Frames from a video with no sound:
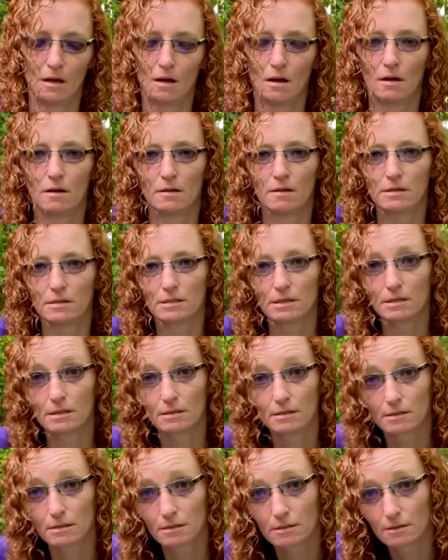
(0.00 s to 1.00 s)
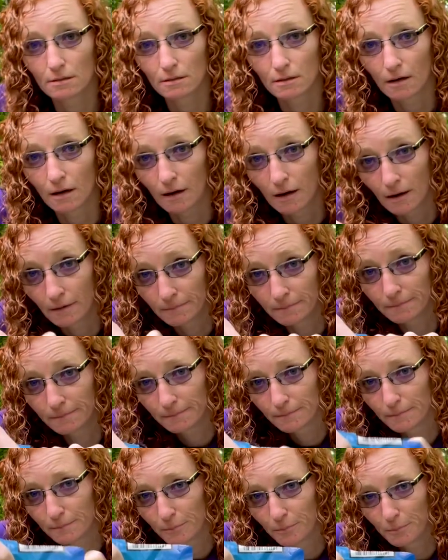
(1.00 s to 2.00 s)
This is
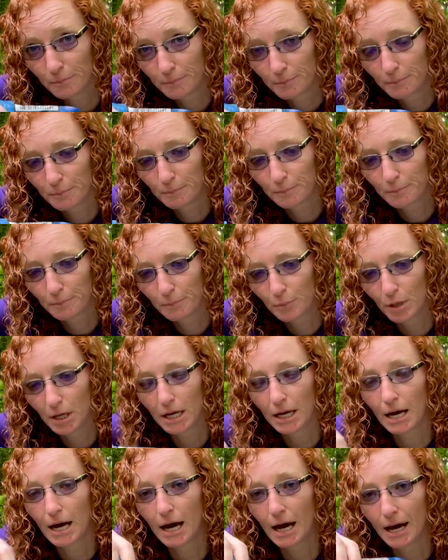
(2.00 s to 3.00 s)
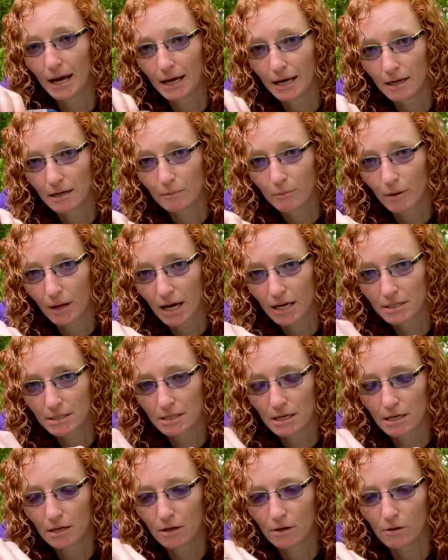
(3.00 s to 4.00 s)
pretty high-end plastic.
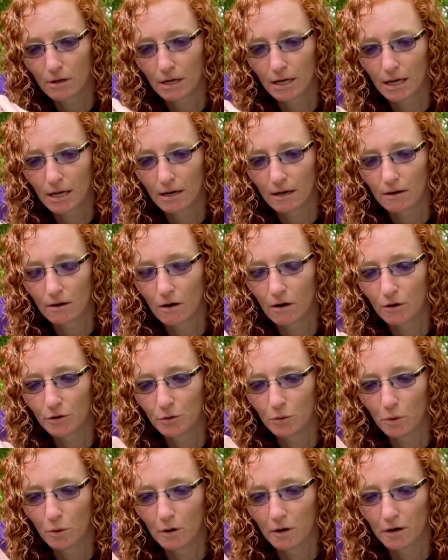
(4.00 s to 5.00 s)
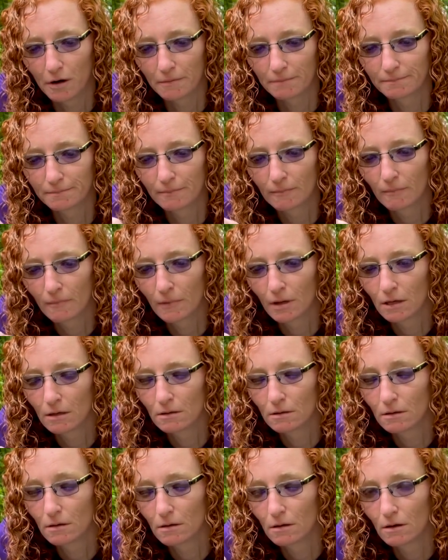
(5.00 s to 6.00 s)
You can get it on your
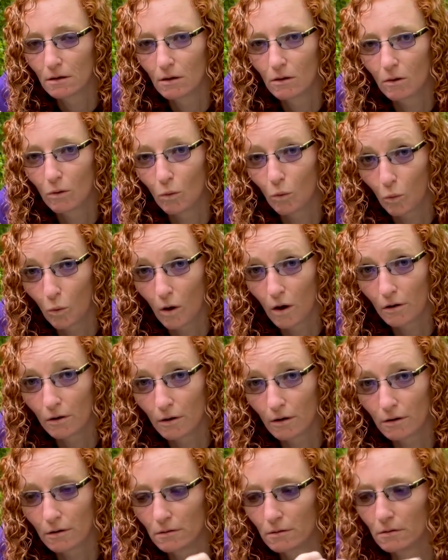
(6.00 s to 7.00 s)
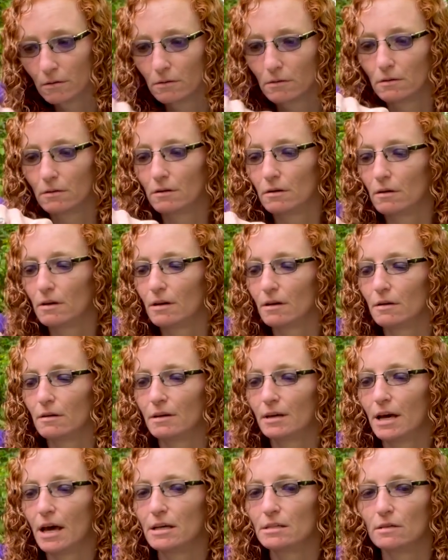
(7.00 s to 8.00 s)
water,
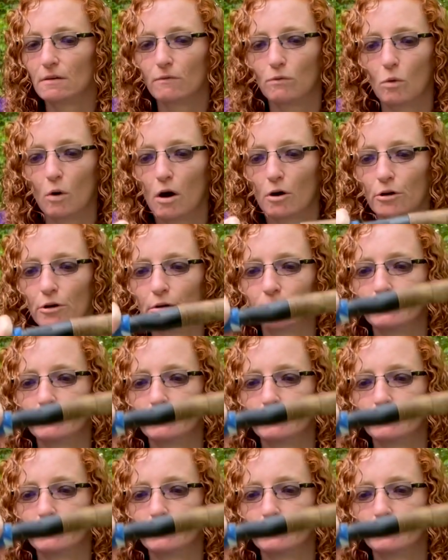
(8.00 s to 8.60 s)
case of water,